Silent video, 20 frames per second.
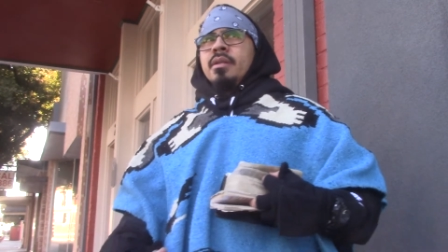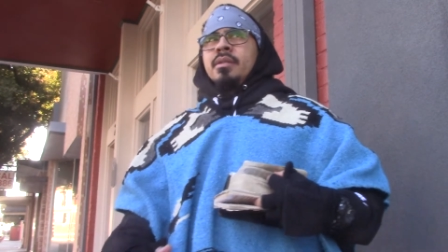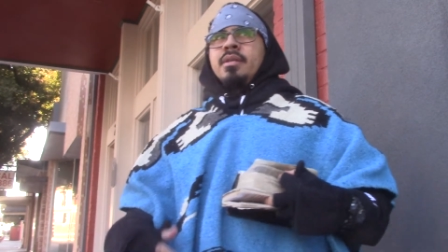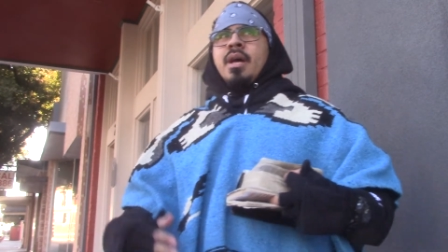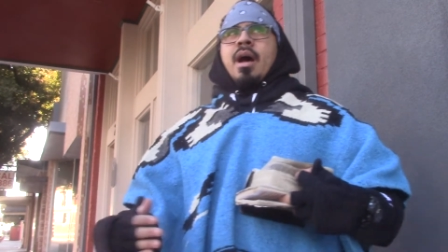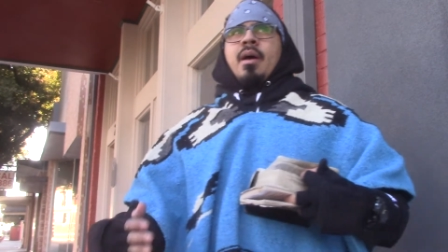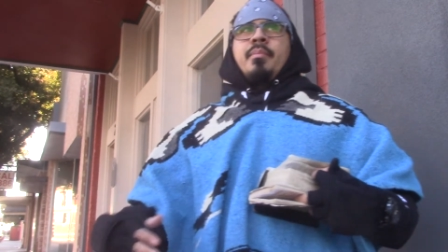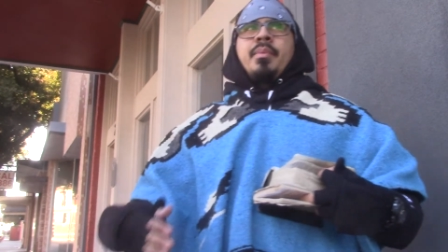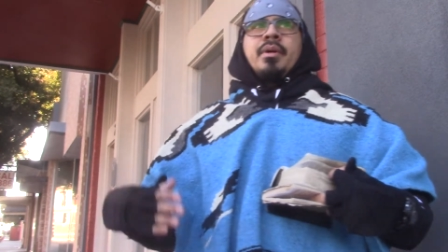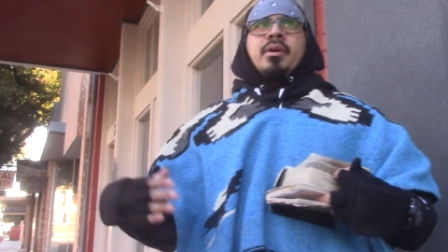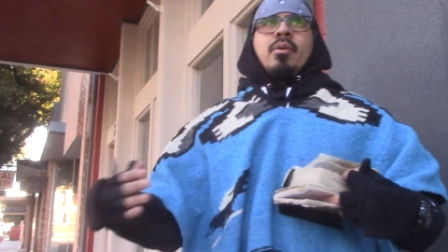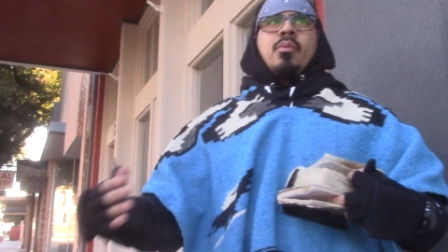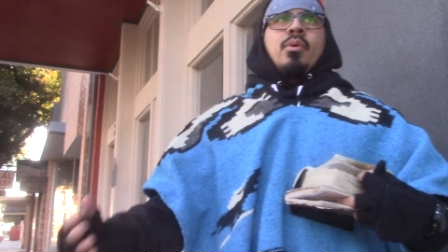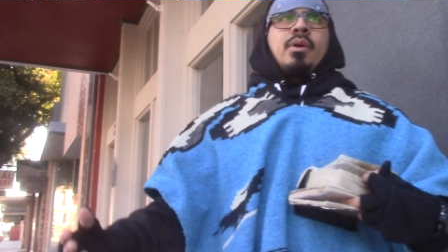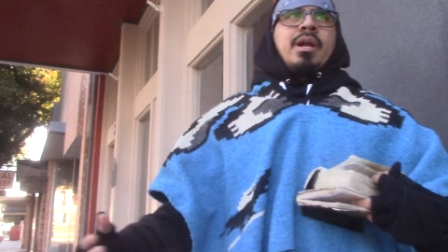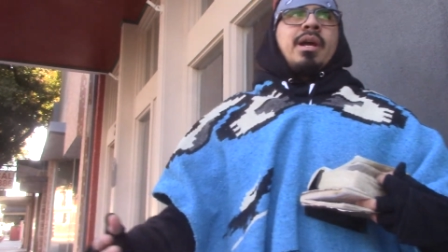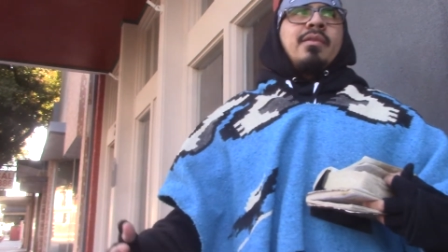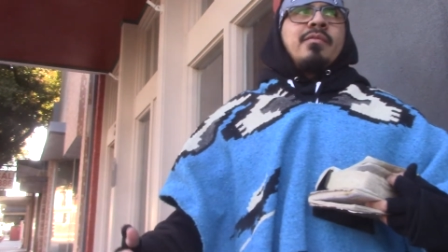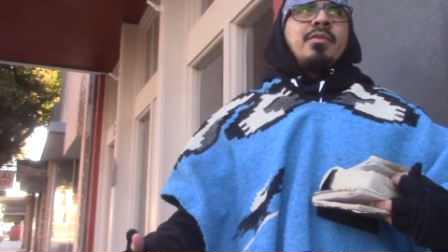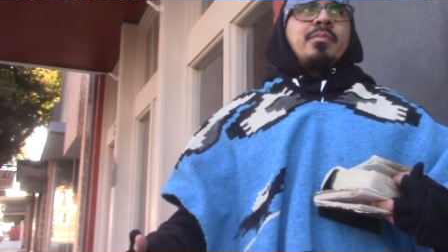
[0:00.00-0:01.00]
topic or
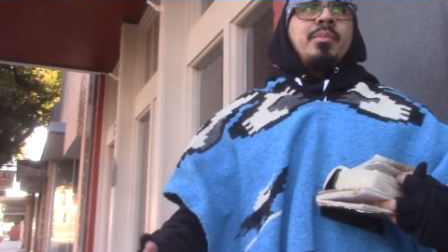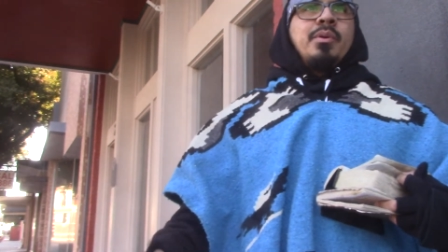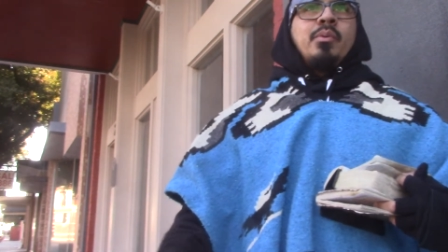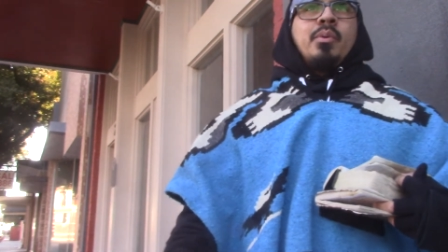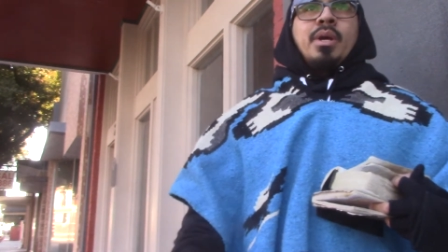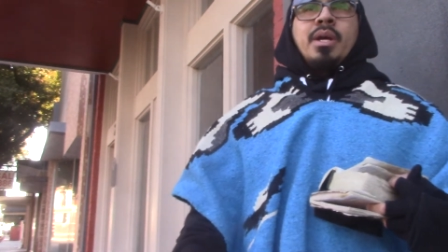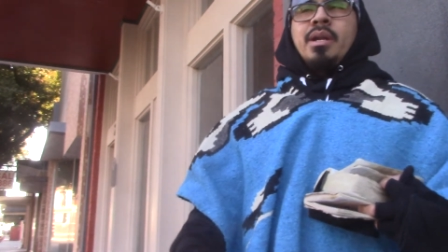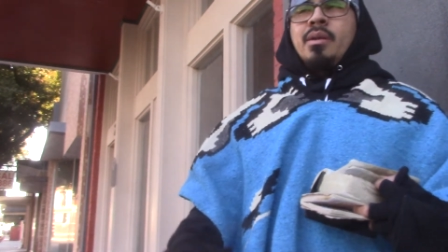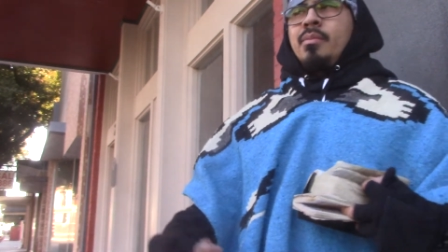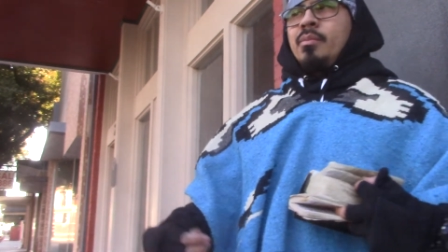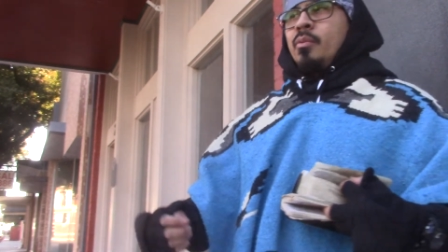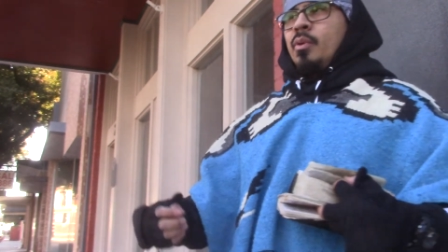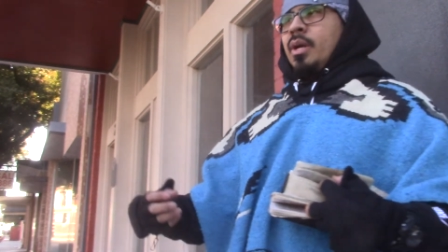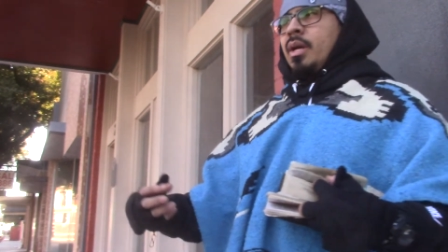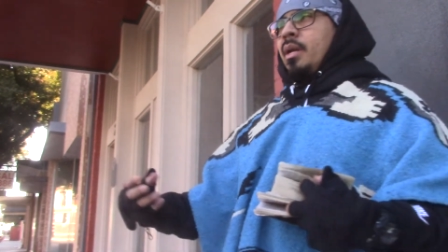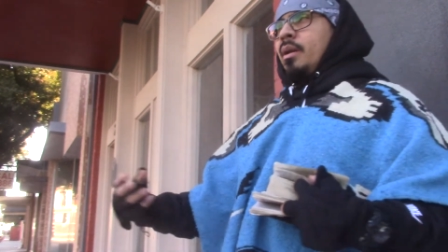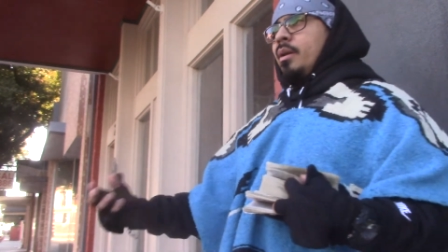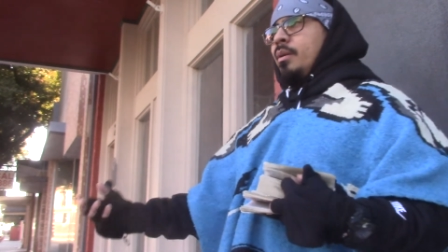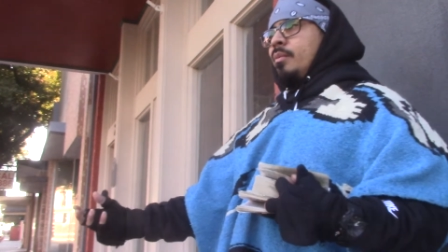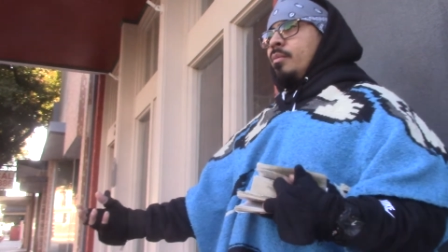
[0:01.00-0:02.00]
whatever, but we're gonna we're
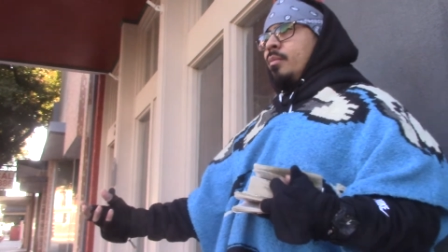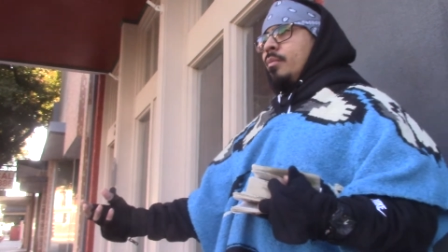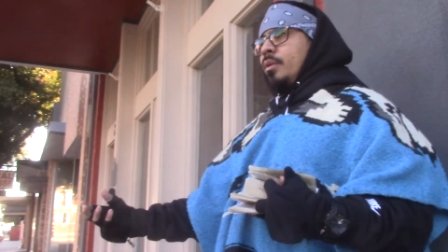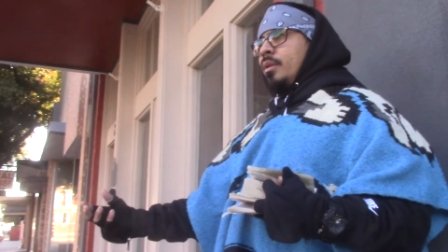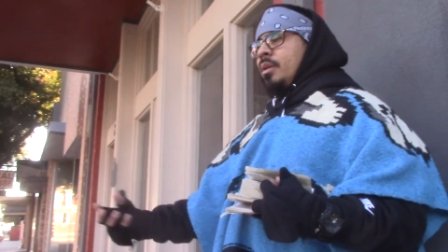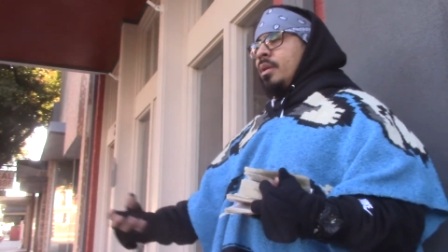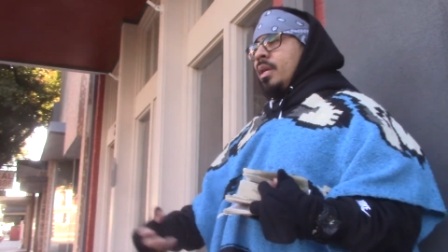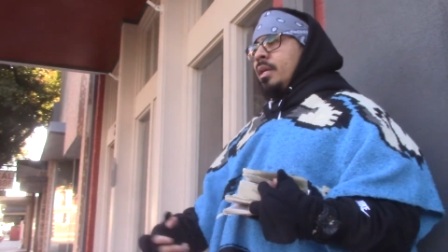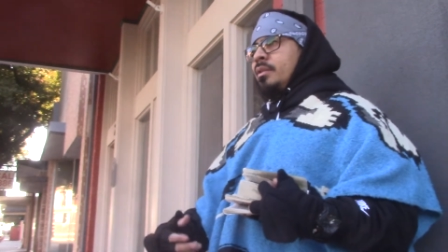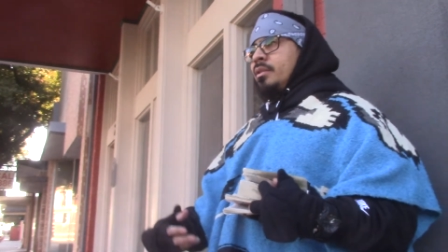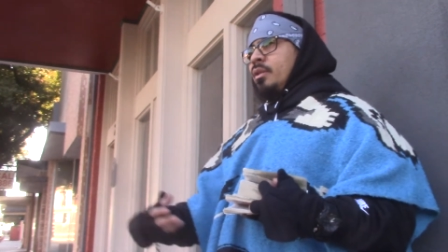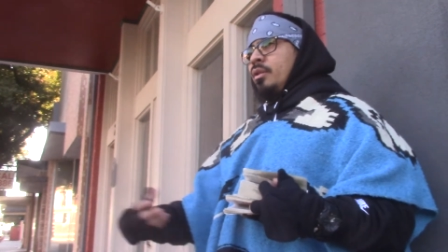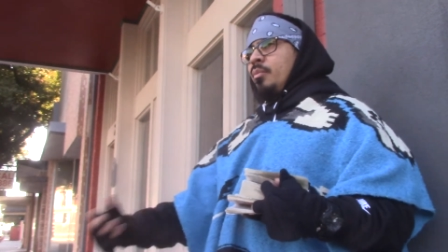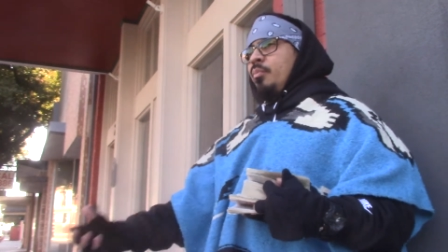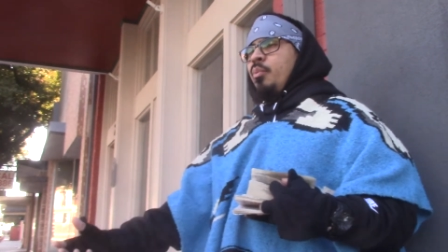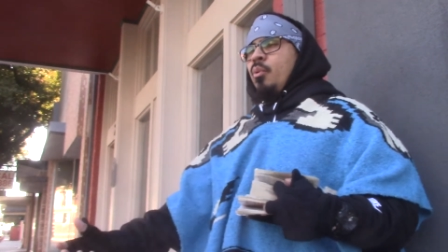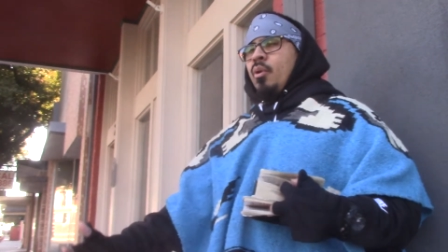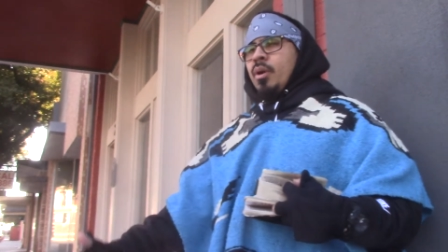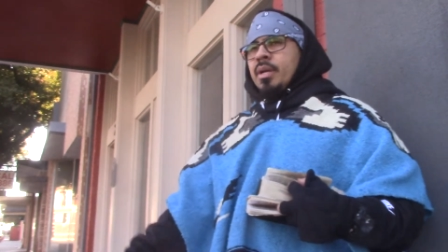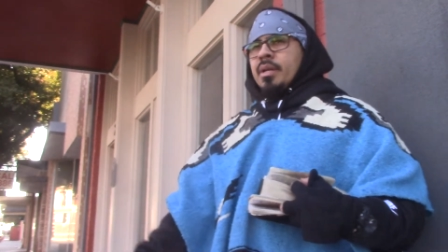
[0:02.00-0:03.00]
gonna get to the
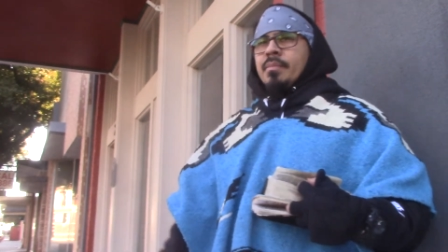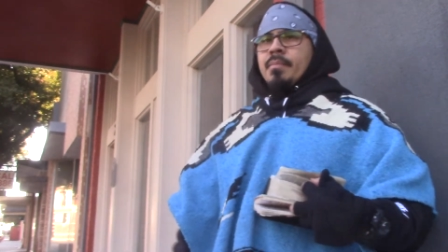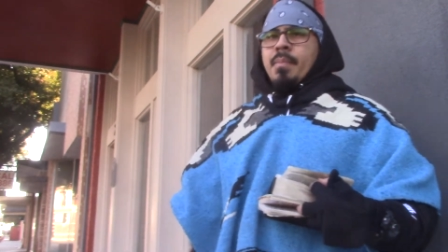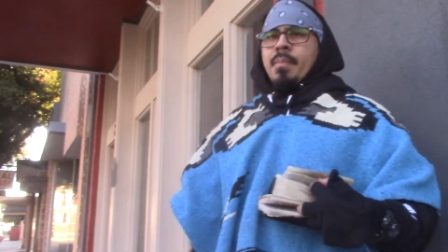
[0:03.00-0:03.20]
point.